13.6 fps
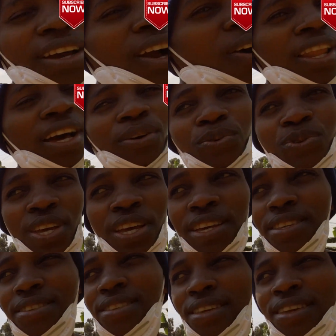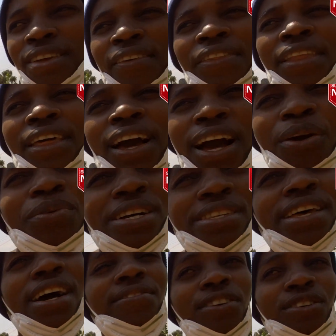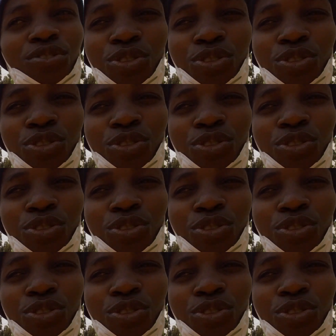All I would say is I was having